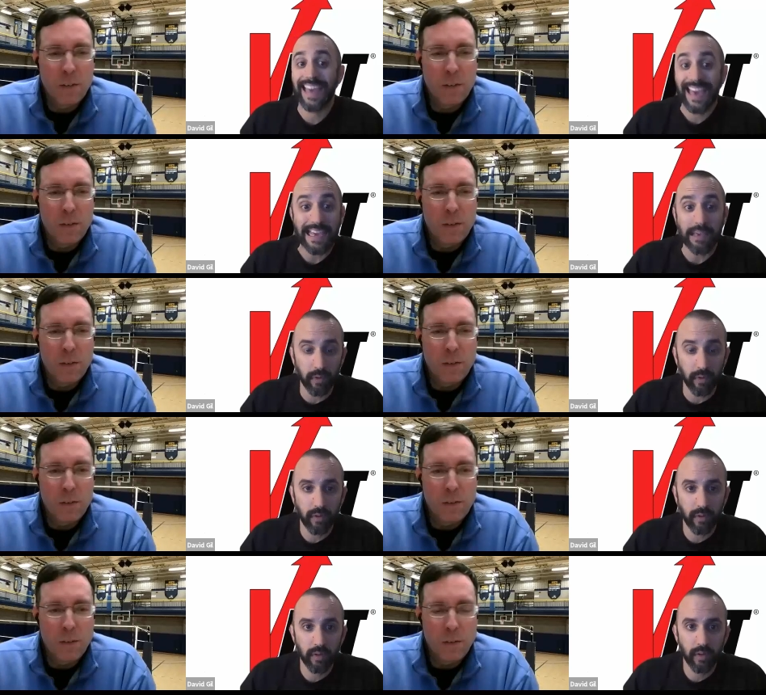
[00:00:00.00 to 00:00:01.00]
Speaker 1: game
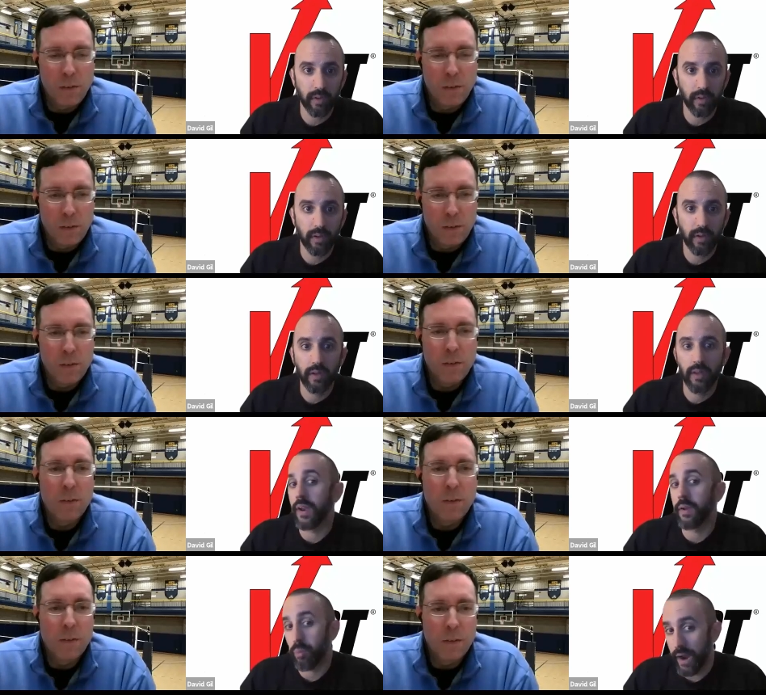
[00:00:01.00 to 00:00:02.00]

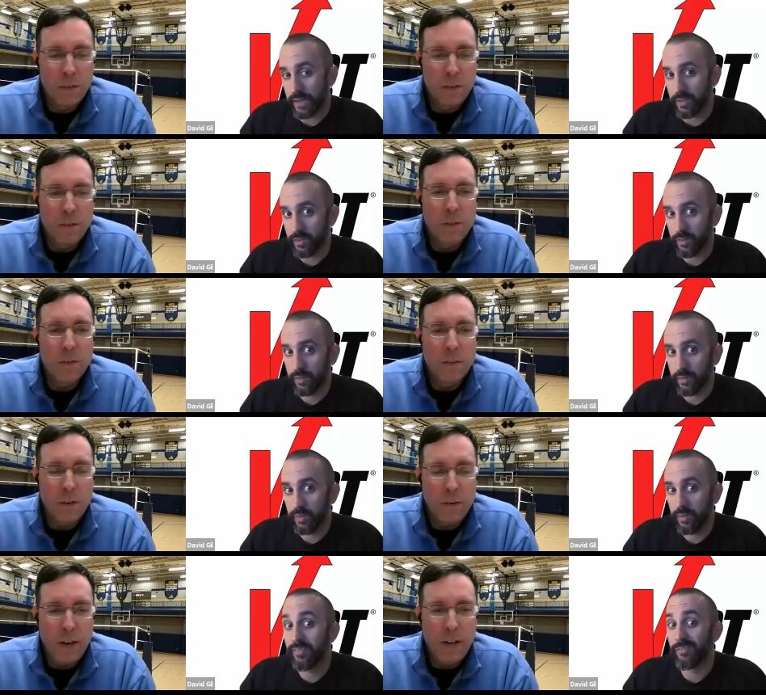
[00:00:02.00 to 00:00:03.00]
than in practice.
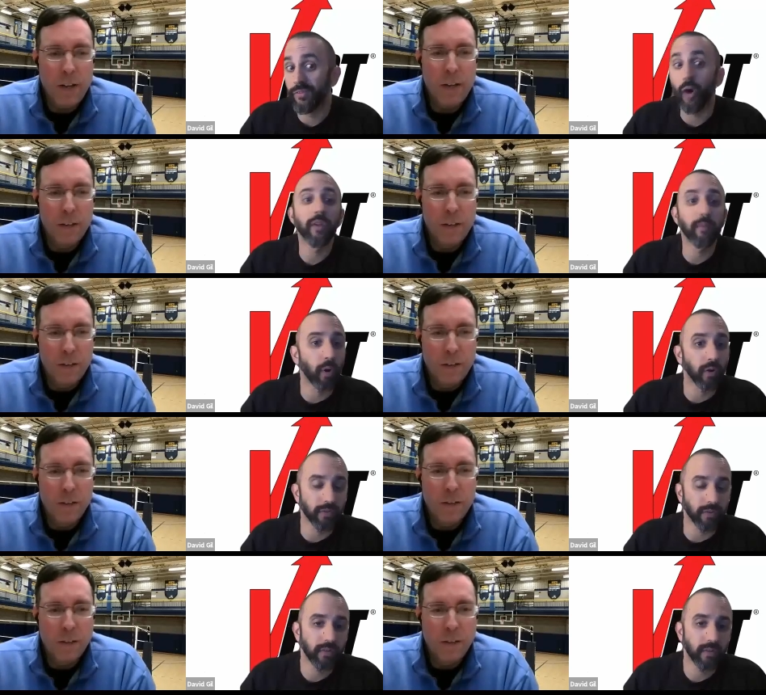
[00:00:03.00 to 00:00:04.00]
All right.
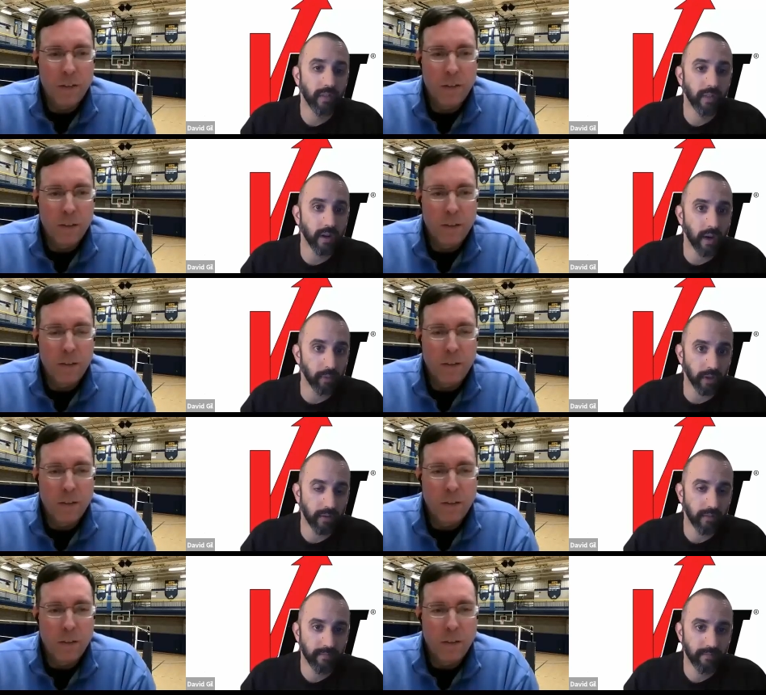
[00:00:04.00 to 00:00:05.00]
Volleyball's the
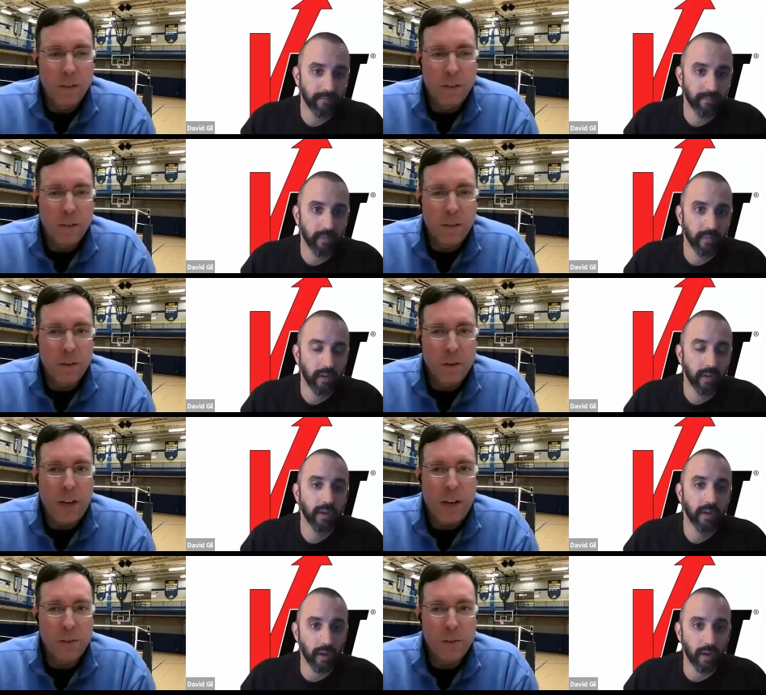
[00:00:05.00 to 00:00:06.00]
anomaly.
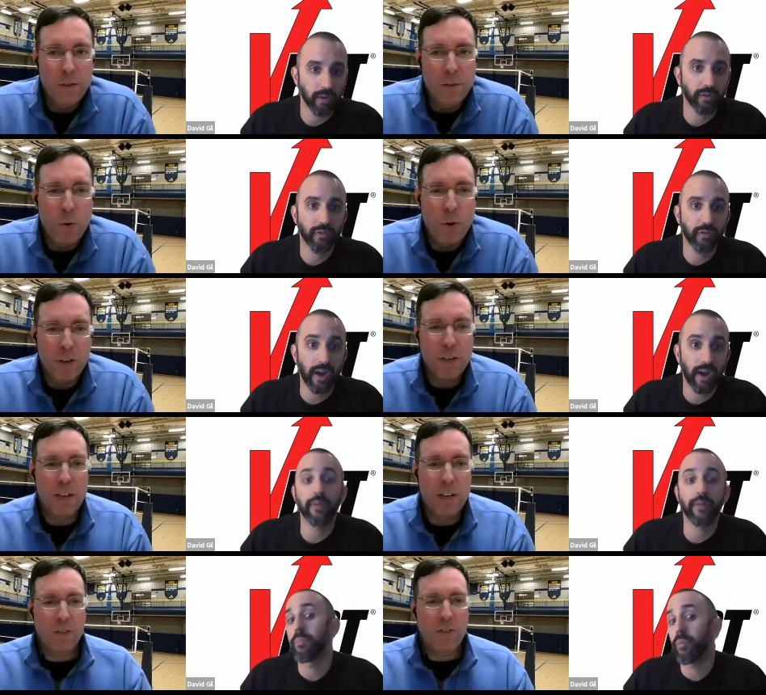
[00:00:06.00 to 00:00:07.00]
Speaker 2: Okay, so there's more
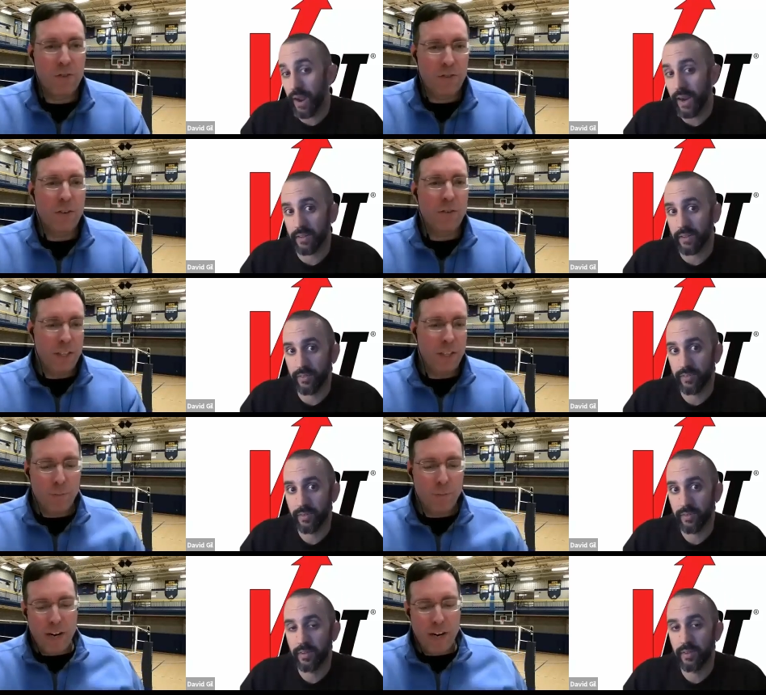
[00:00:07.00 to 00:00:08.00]
concussions generally
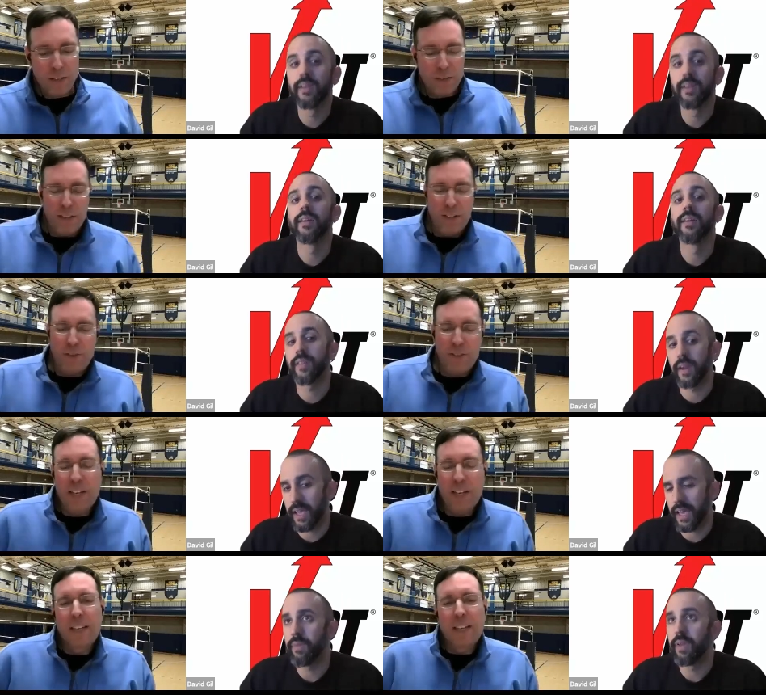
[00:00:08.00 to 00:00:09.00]
during practice.
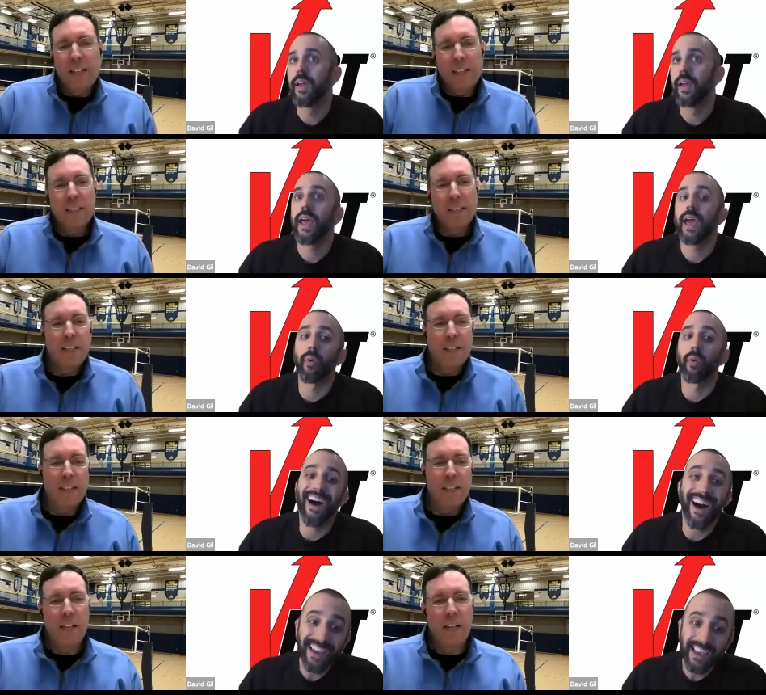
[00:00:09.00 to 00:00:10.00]
Interesting.
Speaker 1: And one
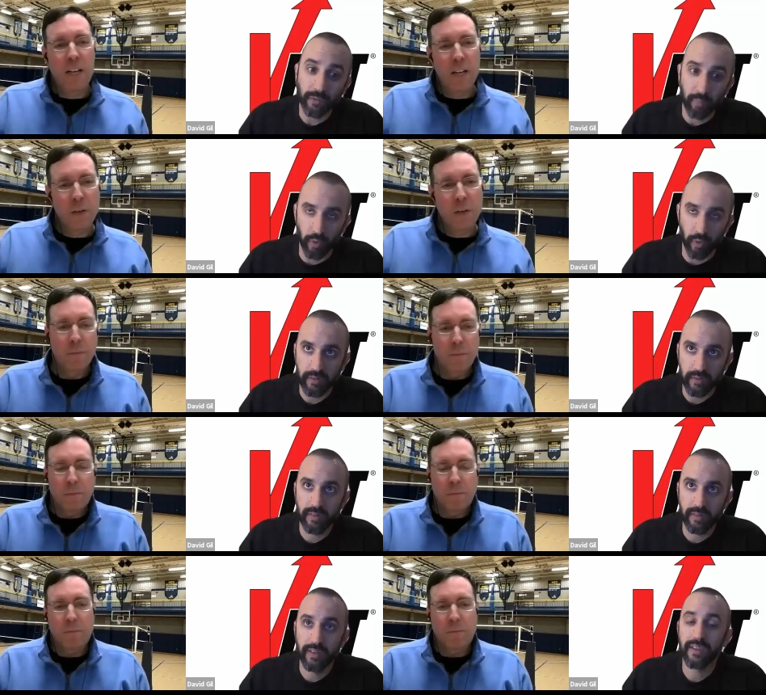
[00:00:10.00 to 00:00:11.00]
of the highest
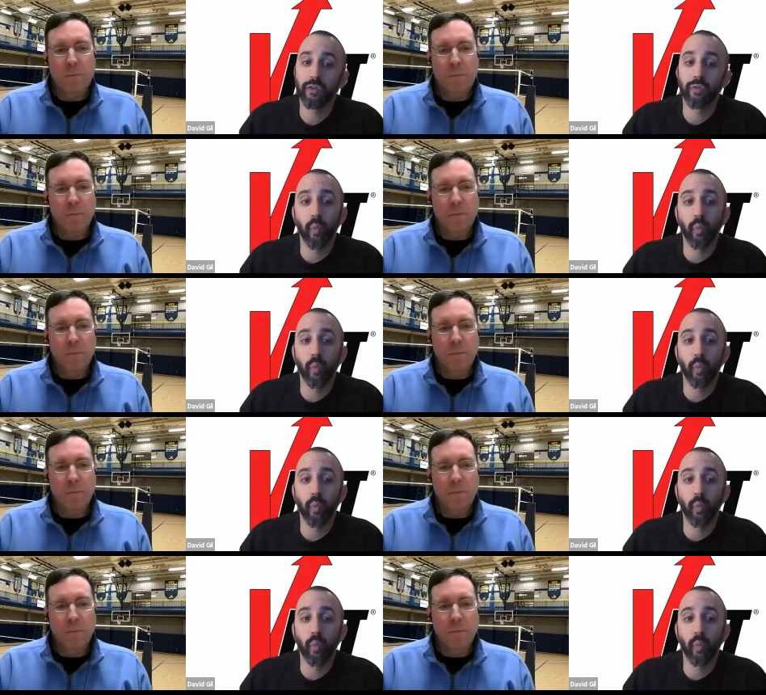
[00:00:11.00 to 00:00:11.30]
points is